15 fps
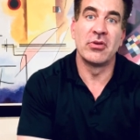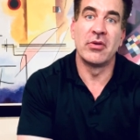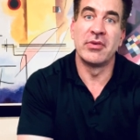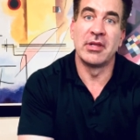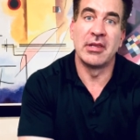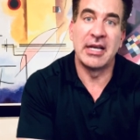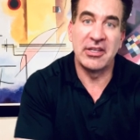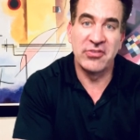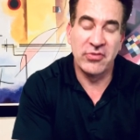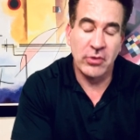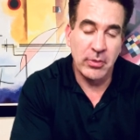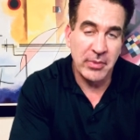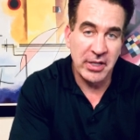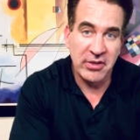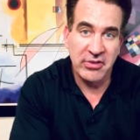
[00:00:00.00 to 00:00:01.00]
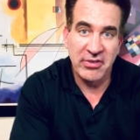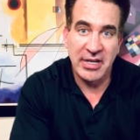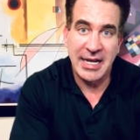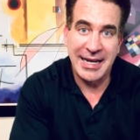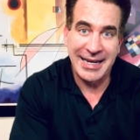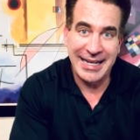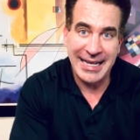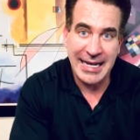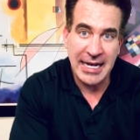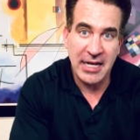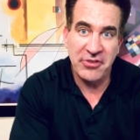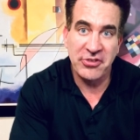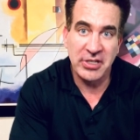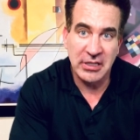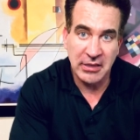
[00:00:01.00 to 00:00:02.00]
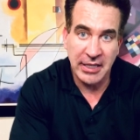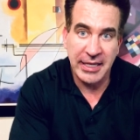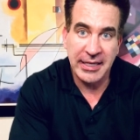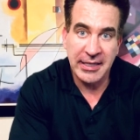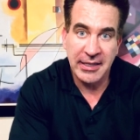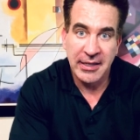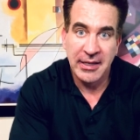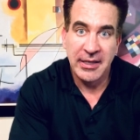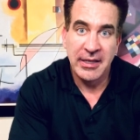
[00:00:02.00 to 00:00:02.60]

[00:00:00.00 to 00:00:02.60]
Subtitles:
over the last 4 months on Okauchee Lake